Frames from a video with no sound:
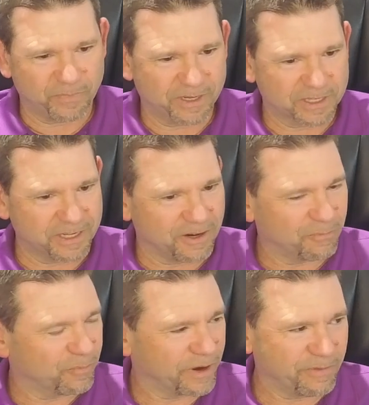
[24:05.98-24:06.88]

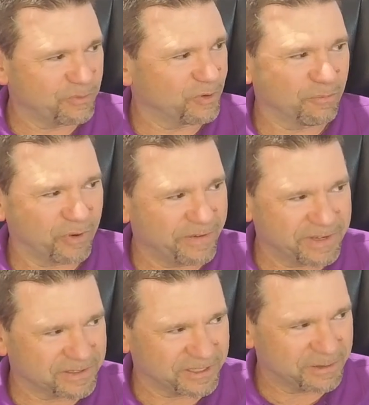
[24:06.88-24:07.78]
whatever you were doing
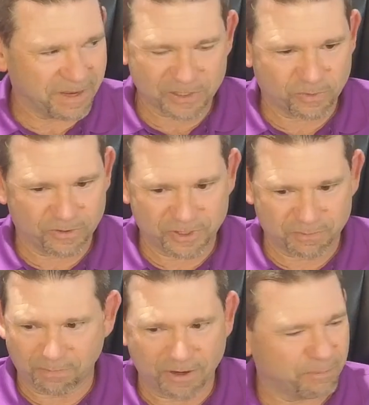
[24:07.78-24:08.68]
previously. You might as well
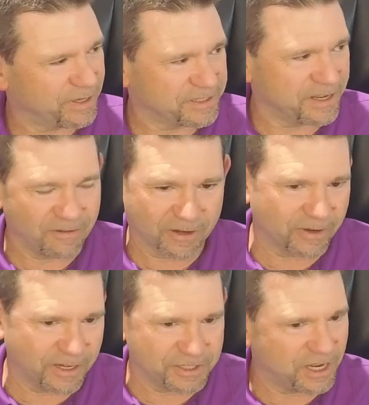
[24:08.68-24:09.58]
just burn the place down and go
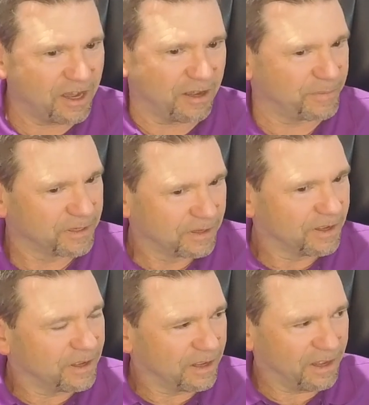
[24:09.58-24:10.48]
get a job.
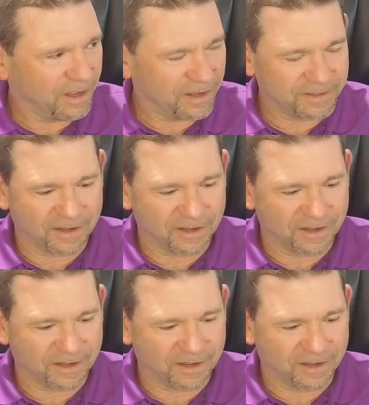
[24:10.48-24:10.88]
And